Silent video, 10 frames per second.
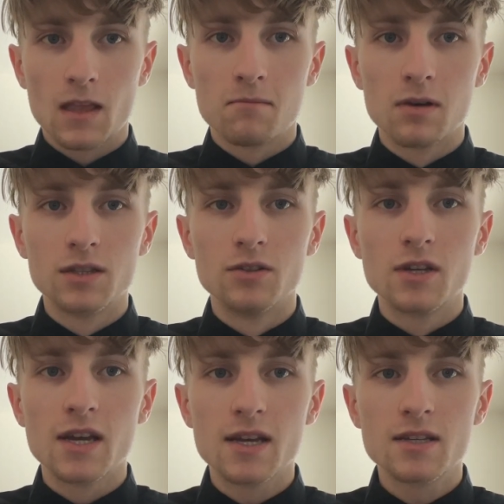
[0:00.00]
But the
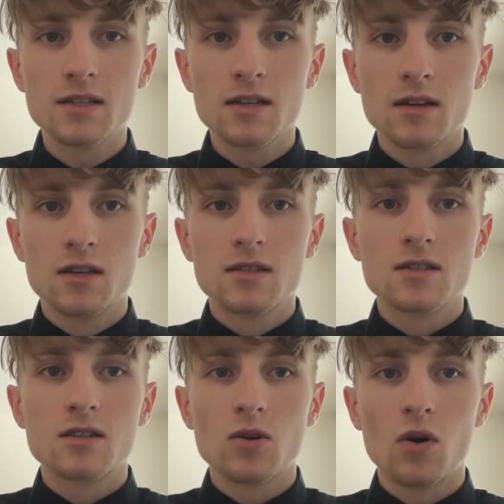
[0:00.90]

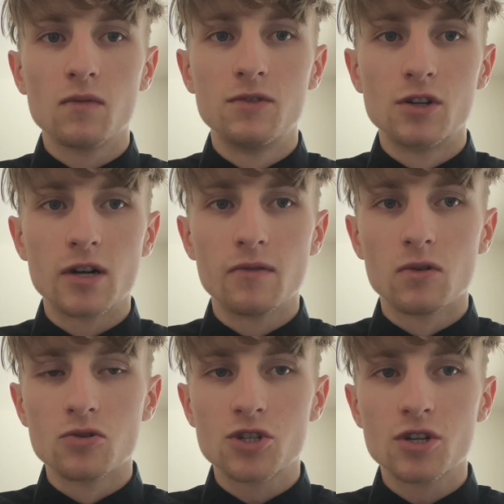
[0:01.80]
gains of the
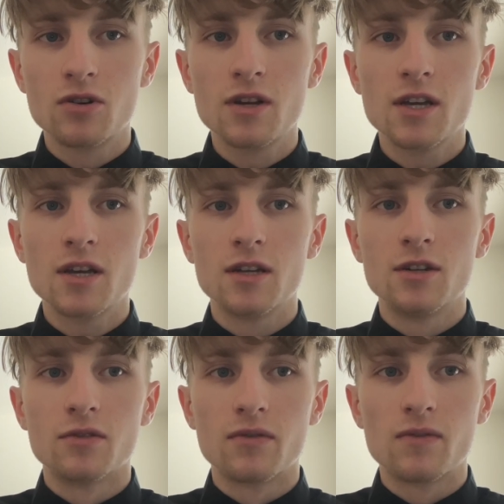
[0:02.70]
revolution in
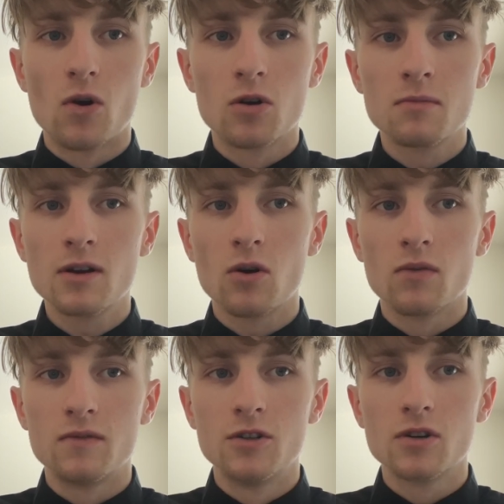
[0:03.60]
the form
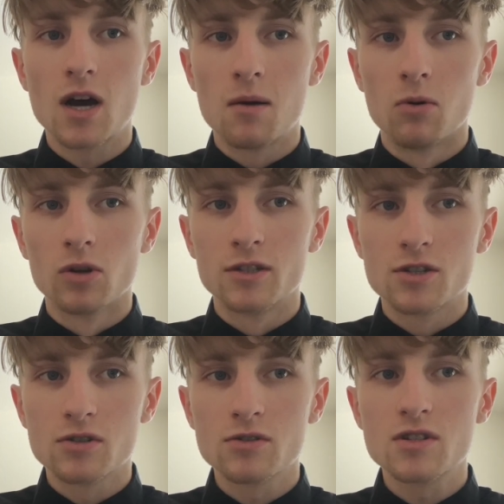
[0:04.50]
of the
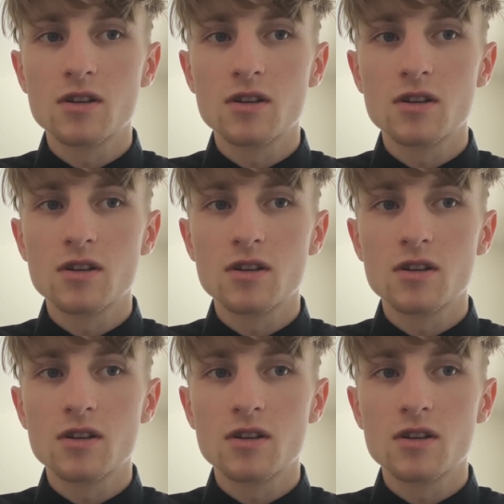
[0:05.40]
abolition